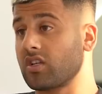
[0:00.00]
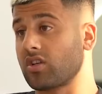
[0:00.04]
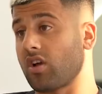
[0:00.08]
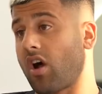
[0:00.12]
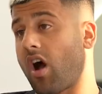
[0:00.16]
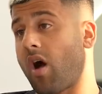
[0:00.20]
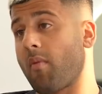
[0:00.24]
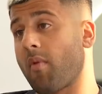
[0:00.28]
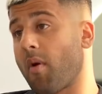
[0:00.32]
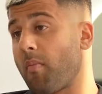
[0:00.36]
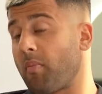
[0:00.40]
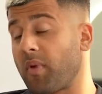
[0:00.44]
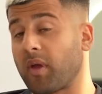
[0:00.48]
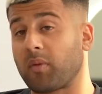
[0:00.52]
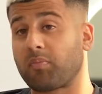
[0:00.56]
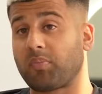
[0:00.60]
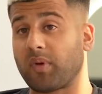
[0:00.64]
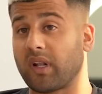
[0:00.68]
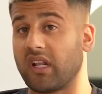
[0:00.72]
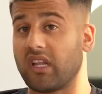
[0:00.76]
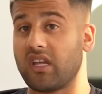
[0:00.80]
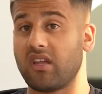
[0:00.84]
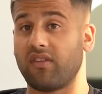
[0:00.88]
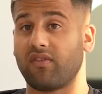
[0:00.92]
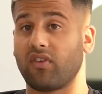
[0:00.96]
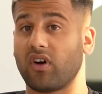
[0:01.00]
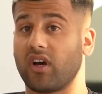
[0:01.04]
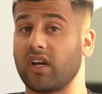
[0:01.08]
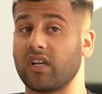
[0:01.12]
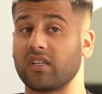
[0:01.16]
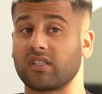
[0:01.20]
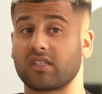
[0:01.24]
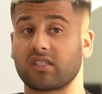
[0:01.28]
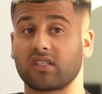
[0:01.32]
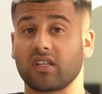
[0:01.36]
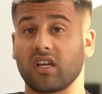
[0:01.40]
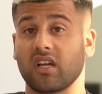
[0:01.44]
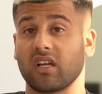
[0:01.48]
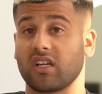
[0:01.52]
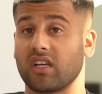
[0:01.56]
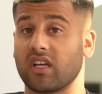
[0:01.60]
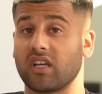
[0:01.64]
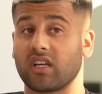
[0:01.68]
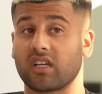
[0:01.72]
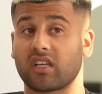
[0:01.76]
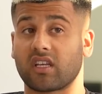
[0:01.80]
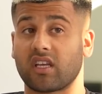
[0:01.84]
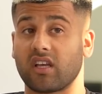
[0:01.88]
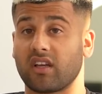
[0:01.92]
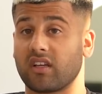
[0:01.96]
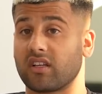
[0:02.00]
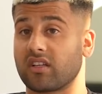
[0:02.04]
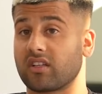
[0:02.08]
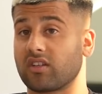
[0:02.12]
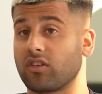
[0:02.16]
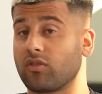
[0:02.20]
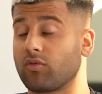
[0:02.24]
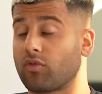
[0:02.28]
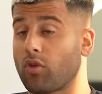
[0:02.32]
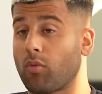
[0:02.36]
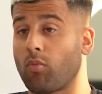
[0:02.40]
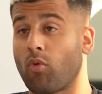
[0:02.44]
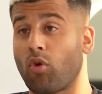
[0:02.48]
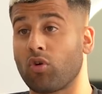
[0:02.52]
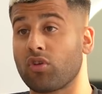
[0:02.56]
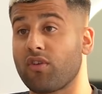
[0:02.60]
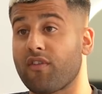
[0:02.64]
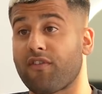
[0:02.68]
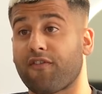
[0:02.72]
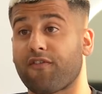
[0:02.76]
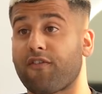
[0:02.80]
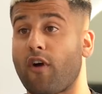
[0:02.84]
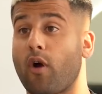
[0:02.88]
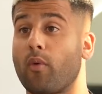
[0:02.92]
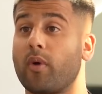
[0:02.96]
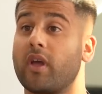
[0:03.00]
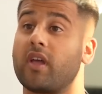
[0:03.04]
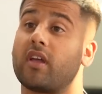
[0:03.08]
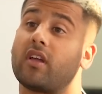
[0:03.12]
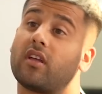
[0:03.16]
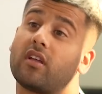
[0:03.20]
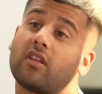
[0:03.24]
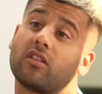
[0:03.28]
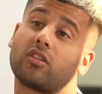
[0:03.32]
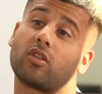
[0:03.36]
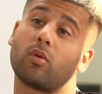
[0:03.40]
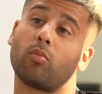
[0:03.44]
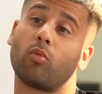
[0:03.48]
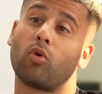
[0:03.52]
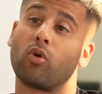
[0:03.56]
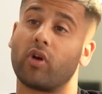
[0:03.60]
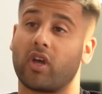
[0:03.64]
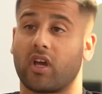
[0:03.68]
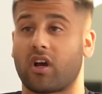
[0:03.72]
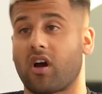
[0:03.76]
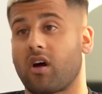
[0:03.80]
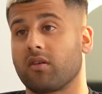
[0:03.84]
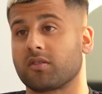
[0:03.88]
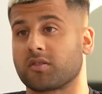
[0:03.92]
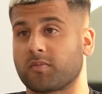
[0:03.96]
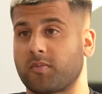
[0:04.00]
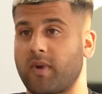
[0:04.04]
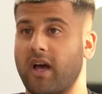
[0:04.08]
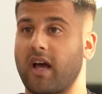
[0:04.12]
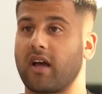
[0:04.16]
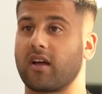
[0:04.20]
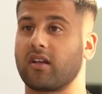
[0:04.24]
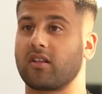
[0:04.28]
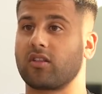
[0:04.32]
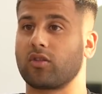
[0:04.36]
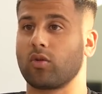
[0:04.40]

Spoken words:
So I'm a big believer is the more you throw it, the more it comes back.